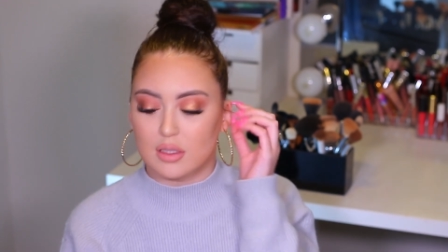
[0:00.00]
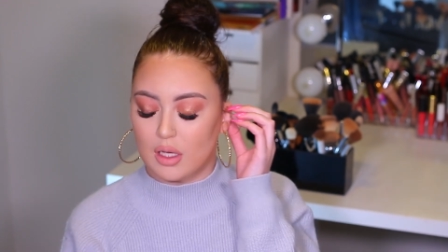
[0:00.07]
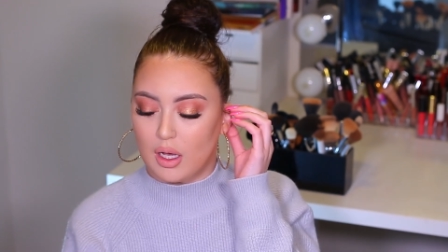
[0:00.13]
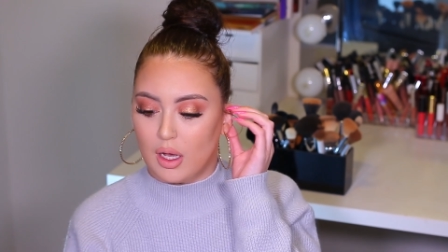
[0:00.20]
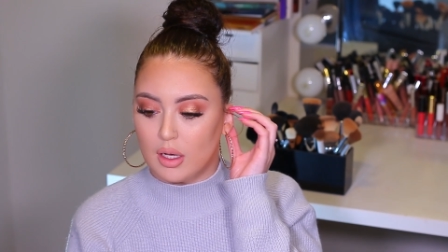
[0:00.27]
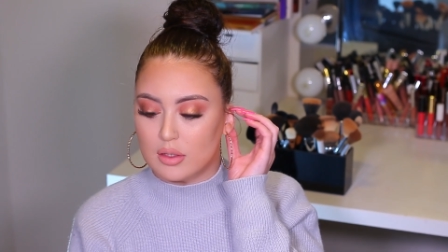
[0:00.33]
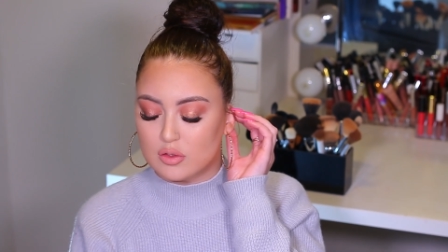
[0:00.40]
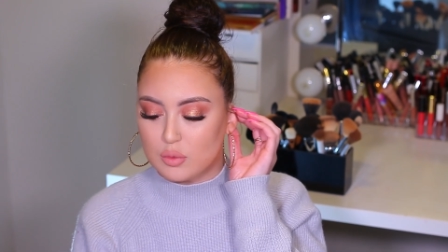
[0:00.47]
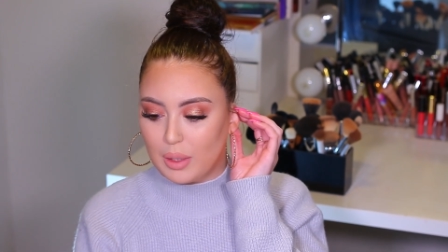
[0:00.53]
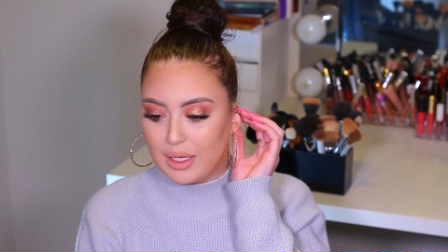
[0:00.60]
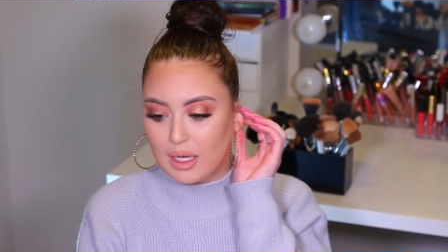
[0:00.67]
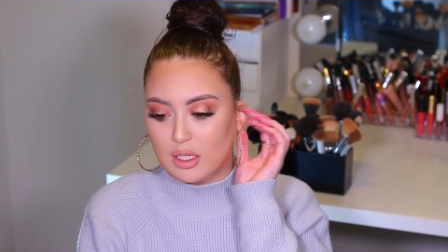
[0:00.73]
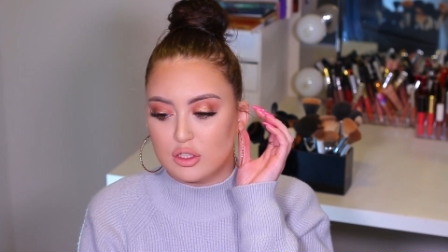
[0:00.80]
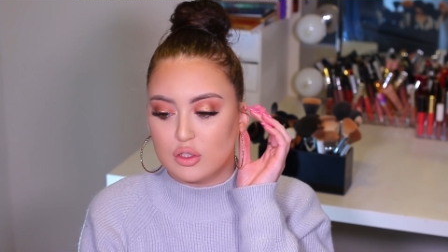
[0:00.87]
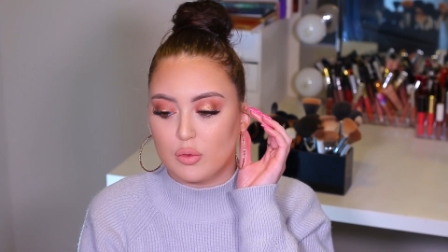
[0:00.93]
So I
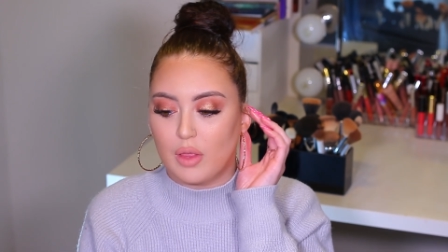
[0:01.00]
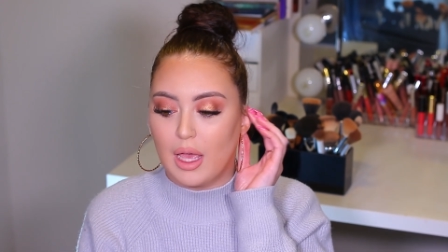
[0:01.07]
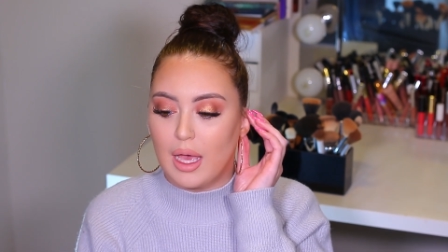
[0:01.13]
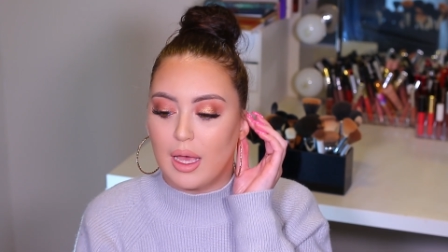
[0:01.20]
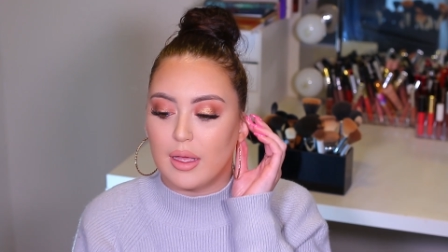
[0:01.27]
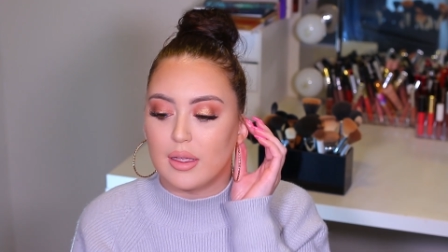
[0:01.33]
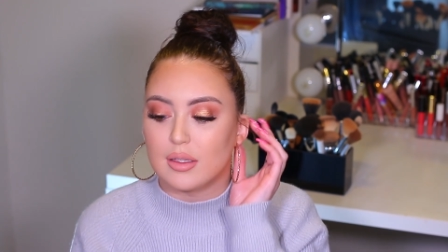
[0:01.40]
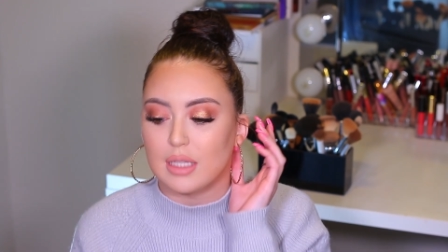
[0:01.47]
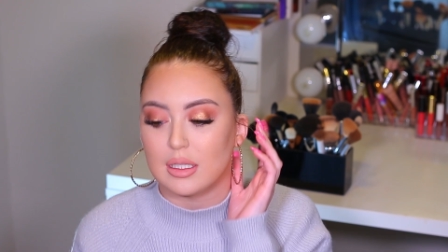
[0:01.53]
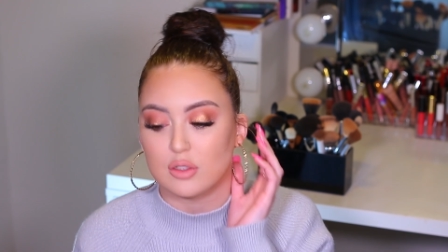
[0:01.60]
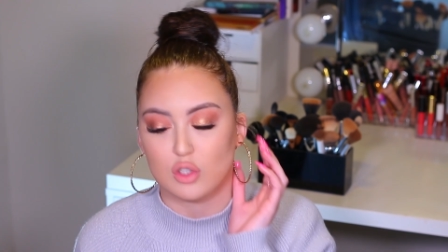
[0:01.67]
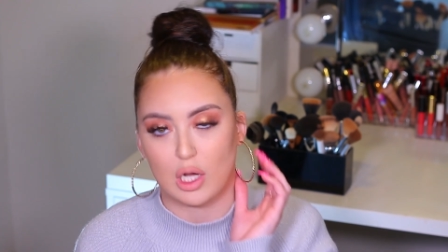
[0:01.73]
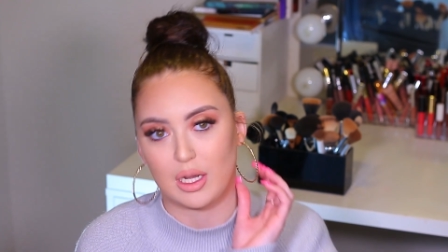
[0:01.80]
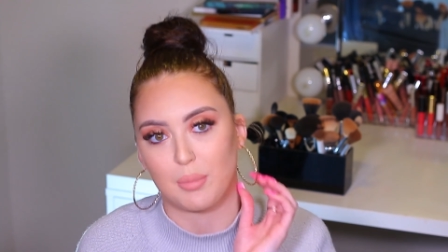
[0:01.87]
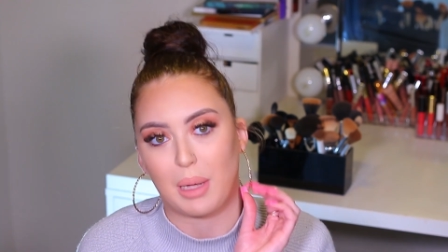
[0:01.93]
got to do that and then
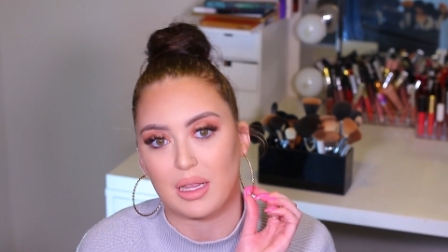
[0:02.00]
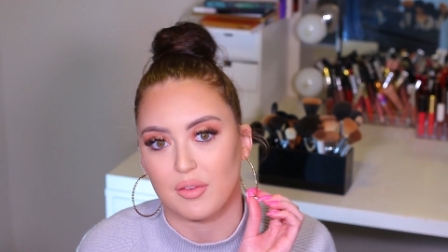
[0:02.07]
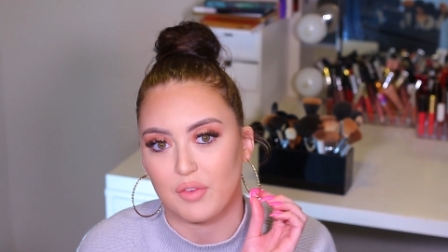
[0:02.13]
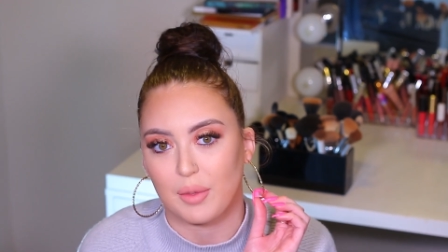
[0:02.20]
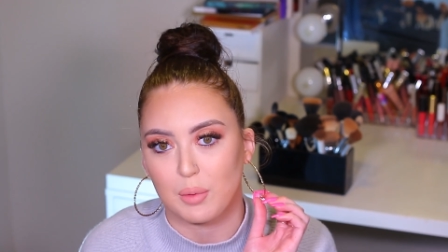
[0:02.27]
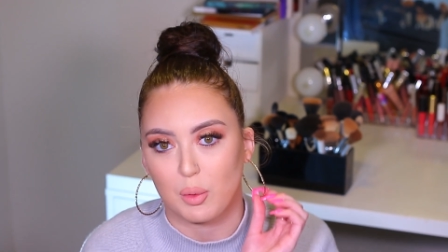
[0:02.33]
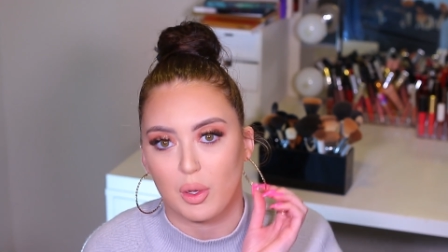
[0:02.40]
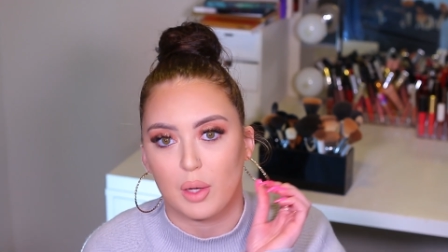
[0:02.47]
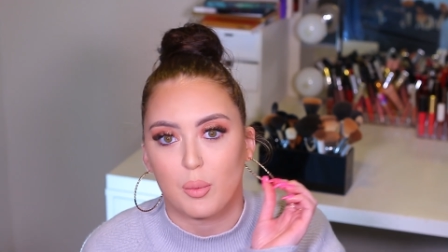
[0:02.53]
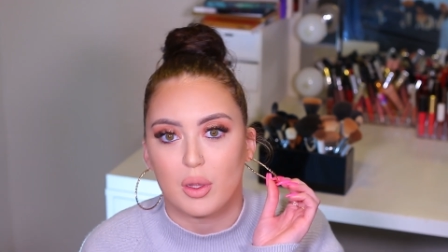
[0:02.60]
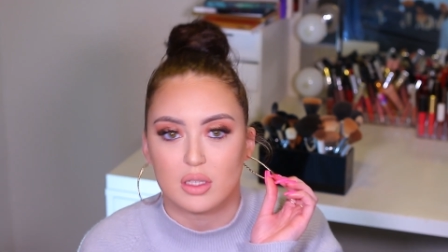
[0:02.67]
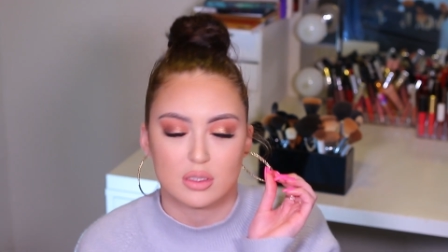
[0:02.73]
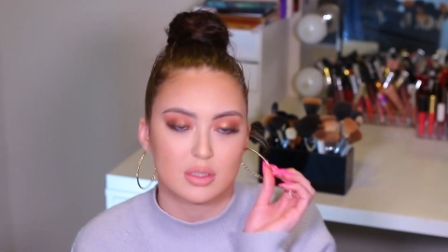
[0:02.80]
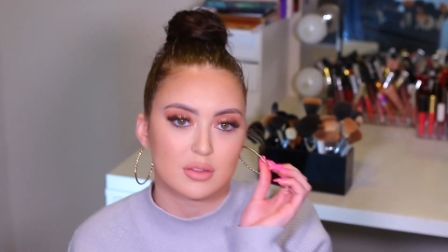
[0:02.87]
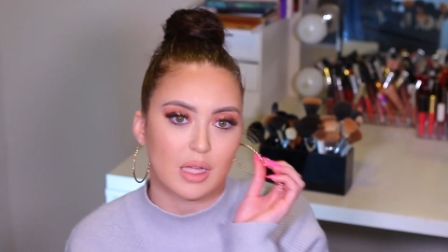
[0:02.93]
try to buy the February
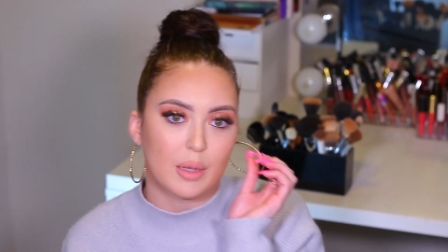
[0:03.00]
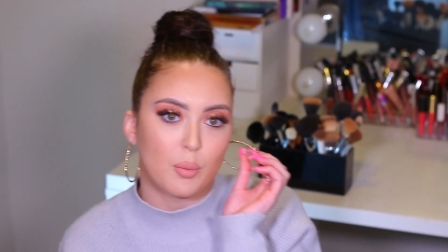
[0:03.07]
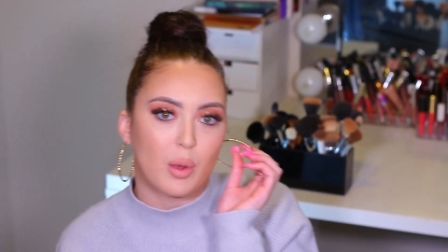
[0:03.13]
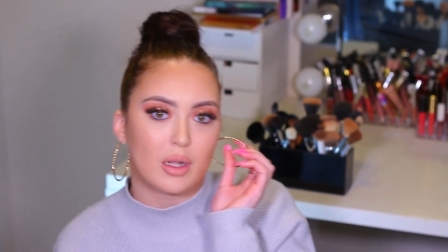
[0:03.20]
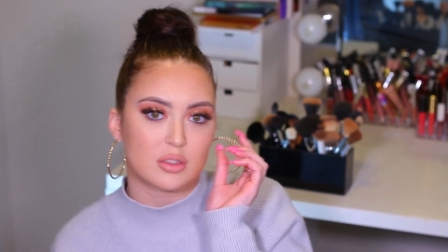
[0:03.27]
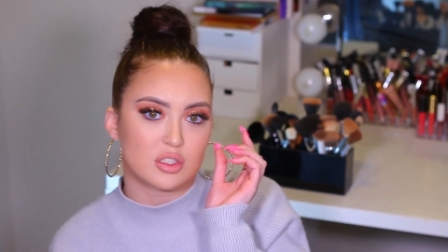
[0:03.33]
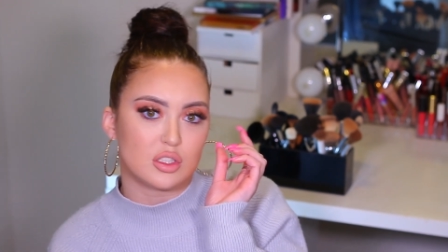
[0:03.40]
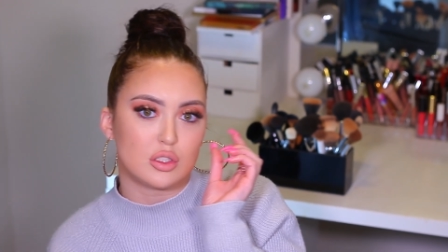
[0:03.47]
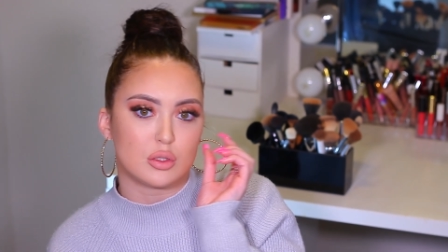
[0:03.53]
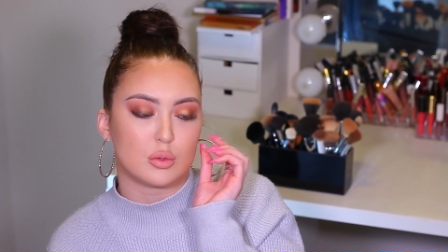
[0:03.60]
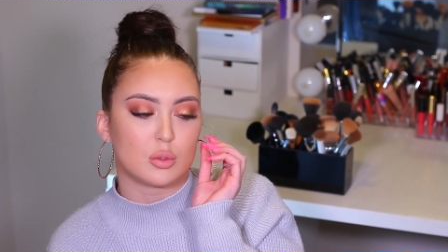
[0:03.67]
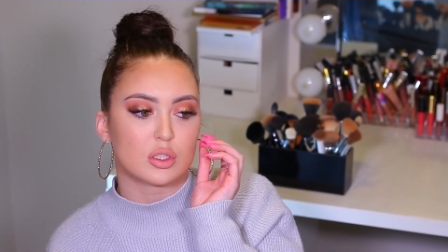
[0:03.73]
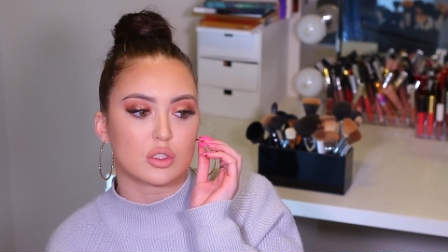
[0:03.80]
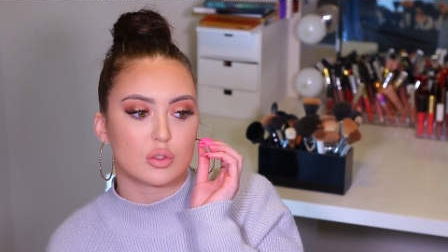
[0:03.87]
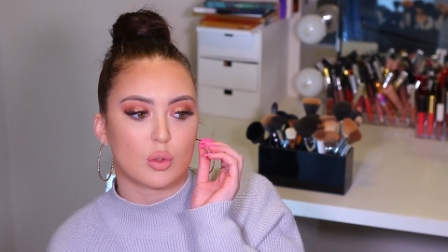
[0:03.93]
one because I want to
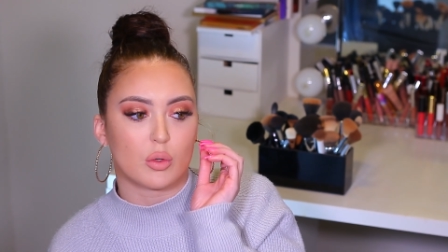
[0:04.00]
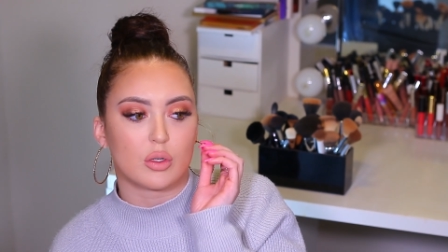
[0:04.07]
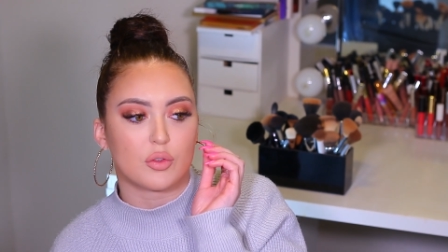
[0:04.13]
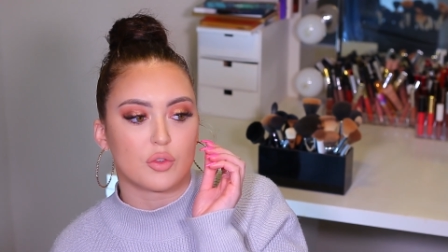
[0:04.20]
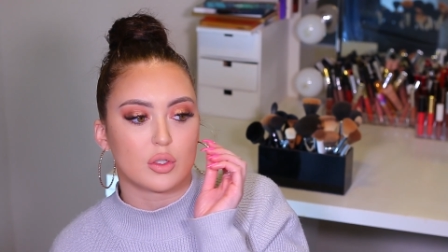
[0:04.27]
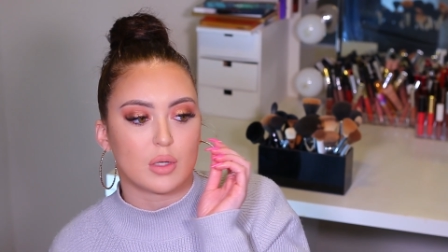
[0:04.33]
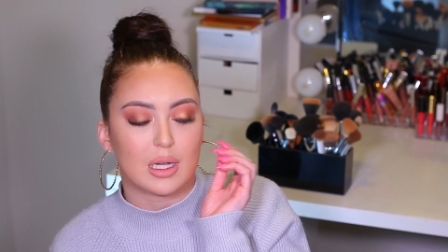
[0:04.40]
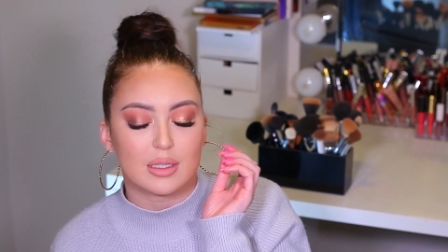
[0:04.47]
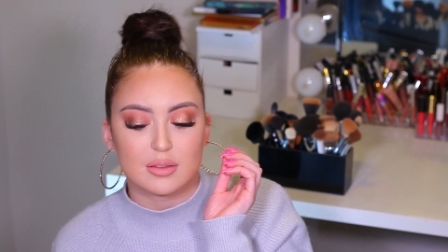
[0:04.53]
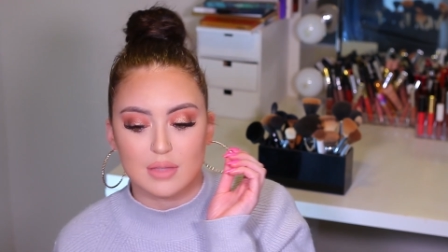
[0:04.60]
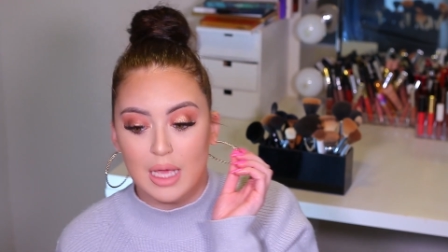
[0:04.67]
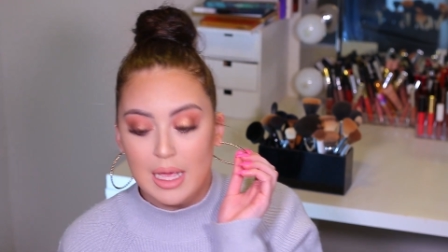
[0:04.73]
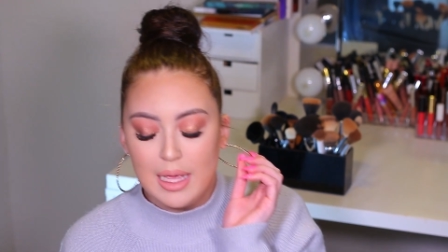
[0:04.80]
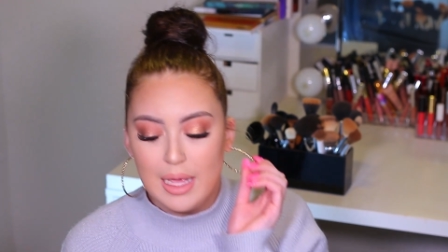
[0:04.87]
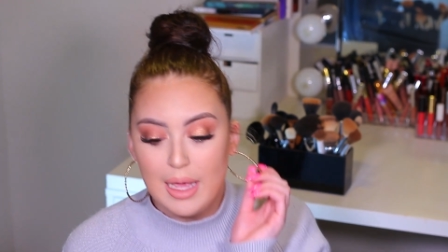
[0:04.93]
do a tutorial for you guys
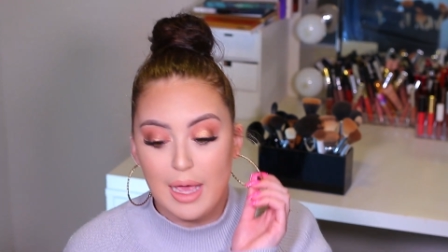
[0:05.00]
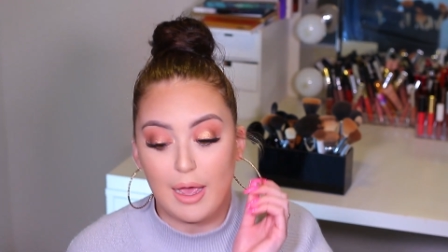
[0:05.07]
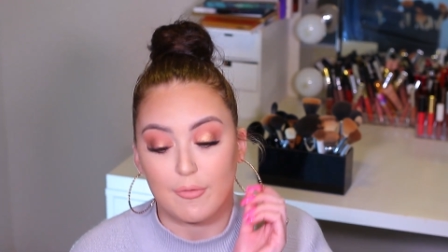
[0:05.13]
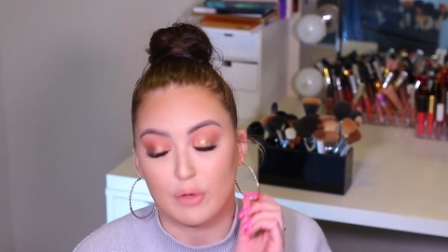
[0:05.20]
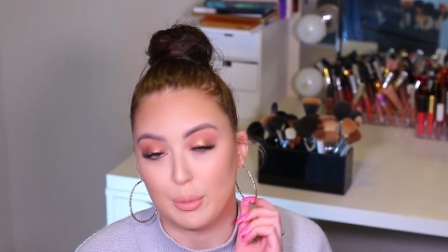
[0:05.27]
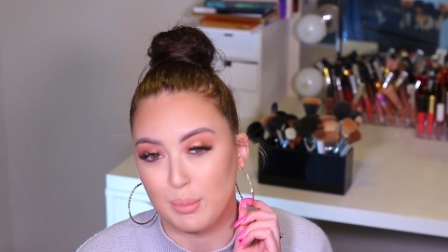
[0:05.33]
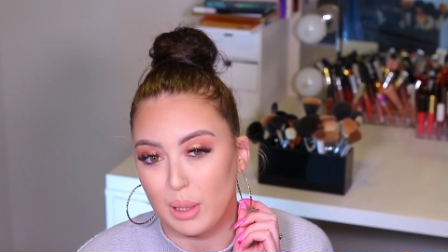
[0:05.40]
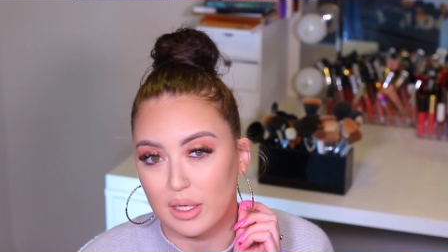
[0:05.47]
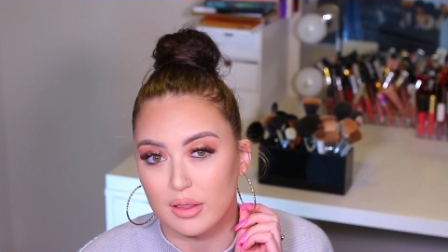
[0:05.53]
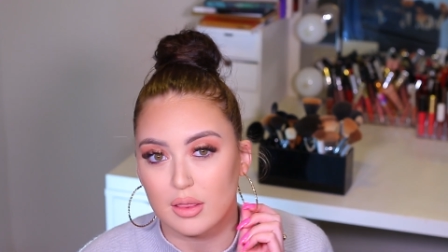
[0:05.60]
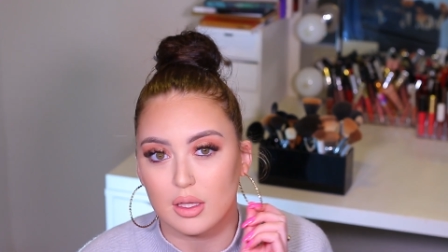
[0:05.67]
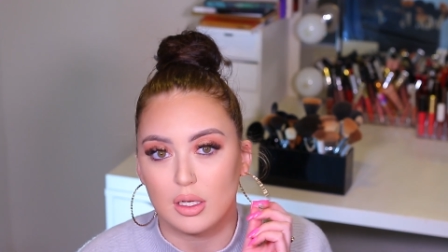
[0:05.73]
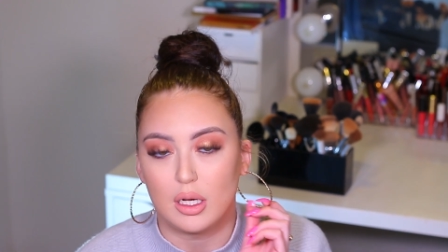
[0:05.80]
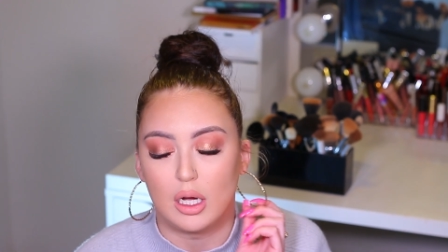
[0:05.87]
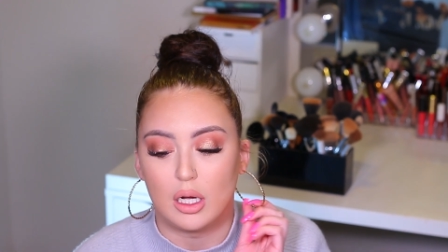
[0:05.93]
every month.